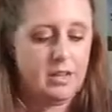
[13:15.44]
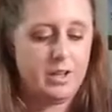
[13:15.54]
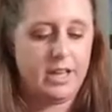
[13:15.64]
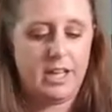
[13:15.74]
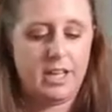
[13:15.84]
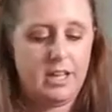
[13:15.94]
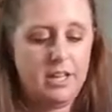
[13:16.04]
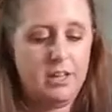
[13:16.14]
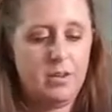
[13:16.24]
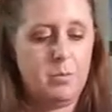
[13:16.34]
like,
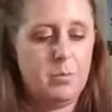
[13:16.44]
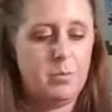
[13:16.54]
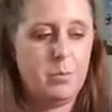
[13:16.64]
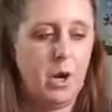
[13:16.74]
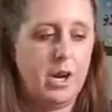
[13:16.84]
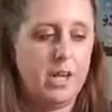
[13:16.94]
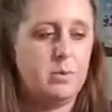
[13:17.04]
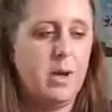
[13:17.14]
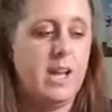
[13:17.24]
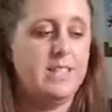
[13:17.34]

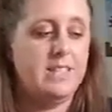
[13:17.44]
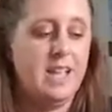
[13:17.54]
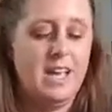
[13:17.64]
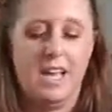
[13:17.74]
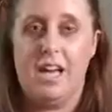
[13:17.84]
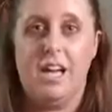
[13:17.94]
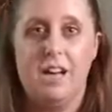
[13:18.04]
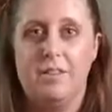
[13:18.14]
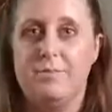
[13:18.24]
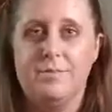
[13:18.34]
product-wise,
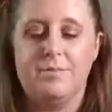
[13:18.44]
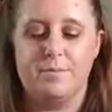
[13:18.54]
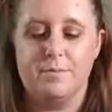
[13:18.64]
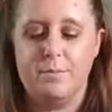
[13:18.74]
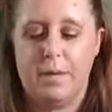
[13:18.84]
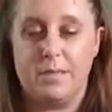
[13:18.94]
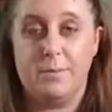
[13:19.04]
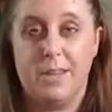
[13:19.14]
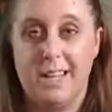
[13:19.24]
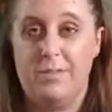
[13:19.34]
best
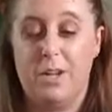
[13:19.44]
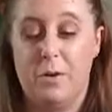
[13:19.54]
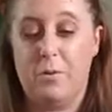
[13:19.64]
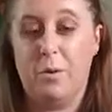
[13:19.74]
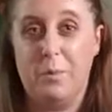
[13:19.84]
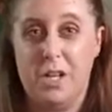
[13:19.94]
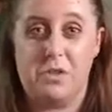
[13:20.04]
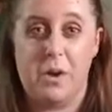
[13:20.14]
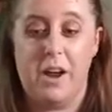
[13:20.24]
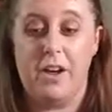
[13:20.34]
believe there will be a
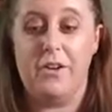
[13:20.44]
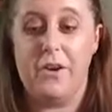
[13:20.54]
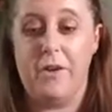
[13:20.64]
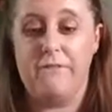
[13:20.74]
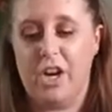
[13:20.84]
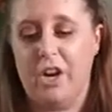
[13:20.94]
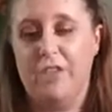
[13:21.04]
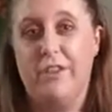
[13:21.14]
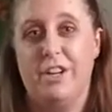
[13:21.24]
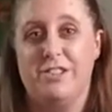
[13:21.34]
try-on very,
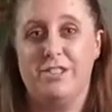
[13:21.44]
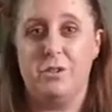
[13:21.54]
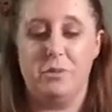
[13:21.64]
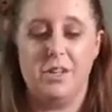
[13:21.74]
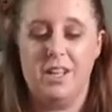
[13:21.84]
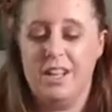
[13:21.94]
very soon.